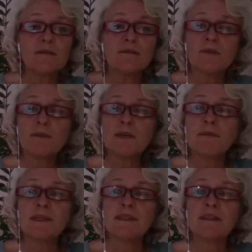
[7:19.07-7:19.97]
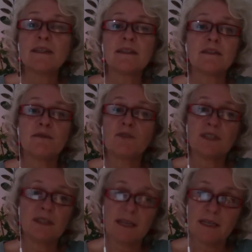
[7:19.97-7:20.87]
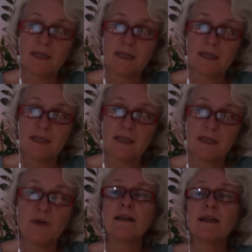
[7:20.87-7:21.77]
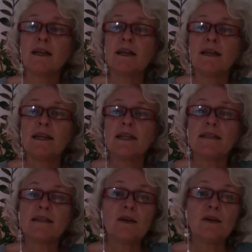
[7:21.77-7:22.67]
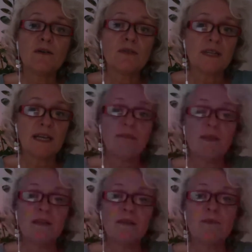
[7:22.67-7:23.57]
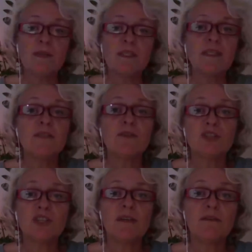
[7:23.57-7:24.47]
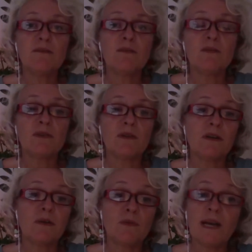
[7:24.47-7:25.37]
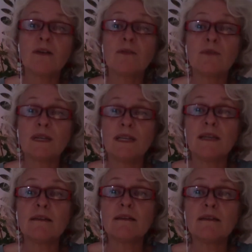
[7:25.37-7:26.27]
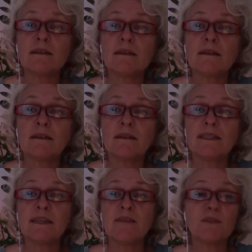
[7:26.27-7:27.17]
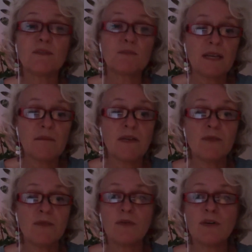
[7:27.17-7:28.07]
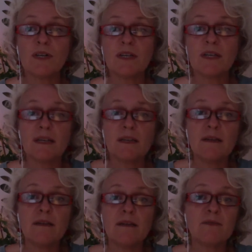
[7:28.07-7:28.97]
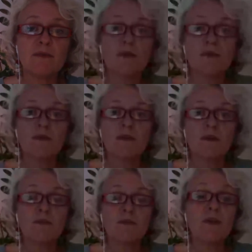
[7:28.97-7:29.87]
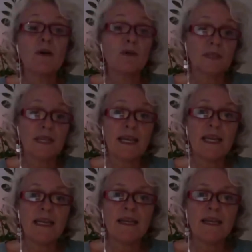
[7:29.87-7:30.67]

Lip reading: on my business the first thing in the morning. And that's the goal that I've been wanting to achieve for a while already. Instead of spreading my work throughout, you know, over the whole day,